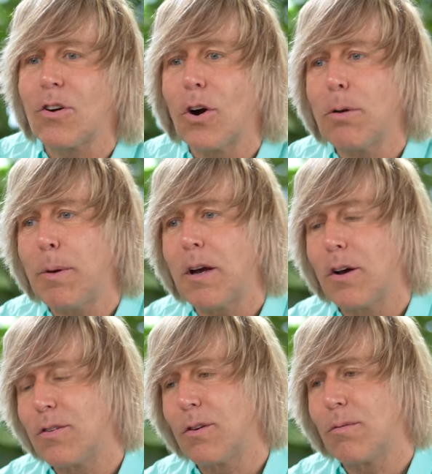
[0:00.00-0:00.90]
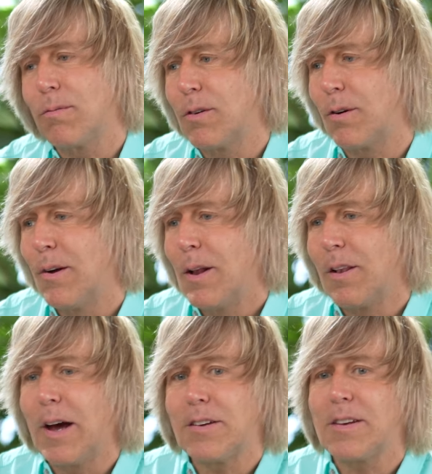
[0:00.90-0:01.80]
hurt because their, their
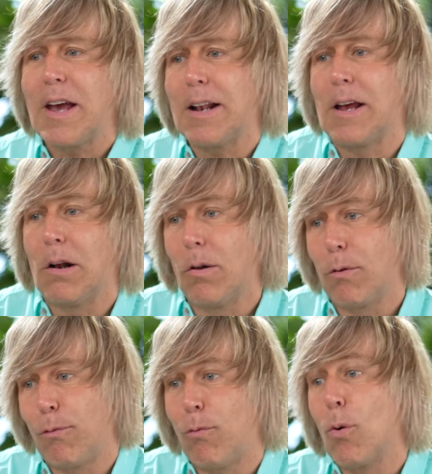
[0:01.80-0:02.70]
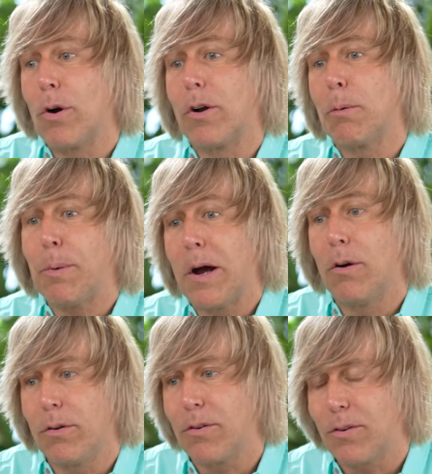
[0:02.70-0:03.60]
legs can't handle the four hundred
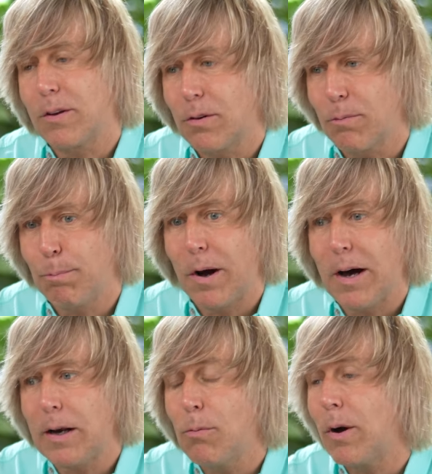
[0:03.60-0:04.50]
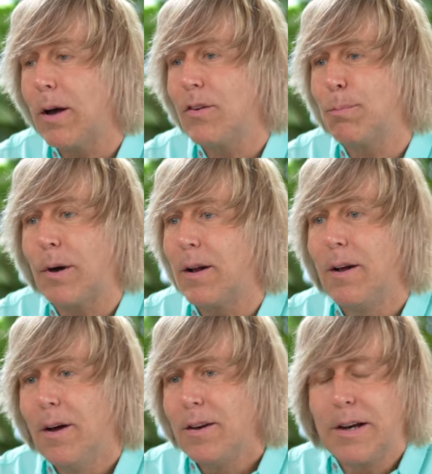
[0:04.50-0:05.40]
pounds that their body weighs, but
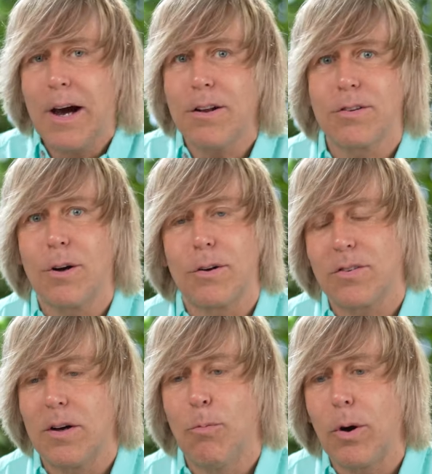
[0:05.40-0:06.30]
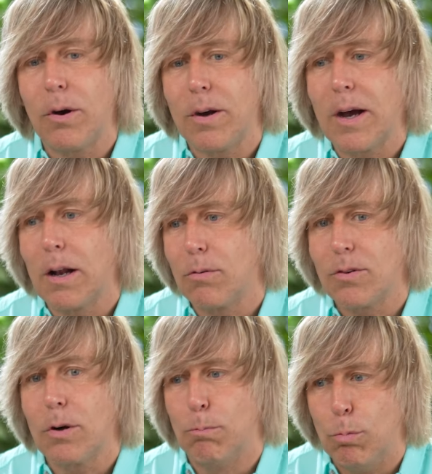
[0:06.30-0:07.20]
you got to start somewhere. You got to
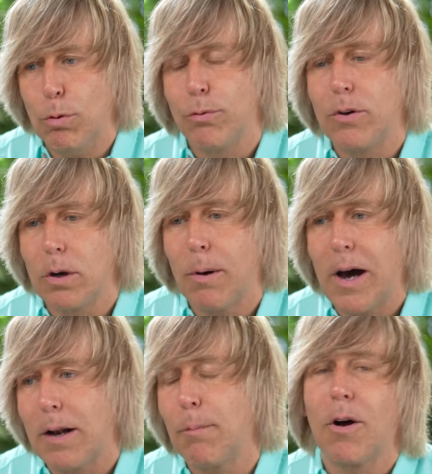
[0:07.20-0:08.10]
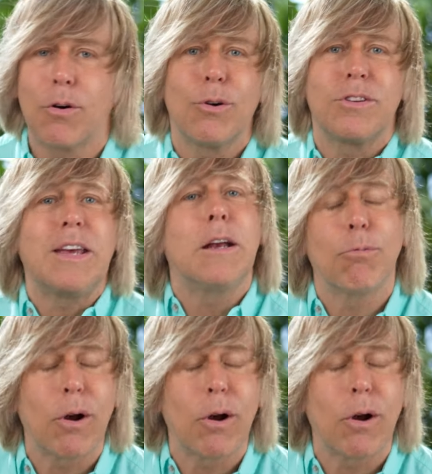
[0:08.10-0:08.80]
start moving your body. I mean, of course, eat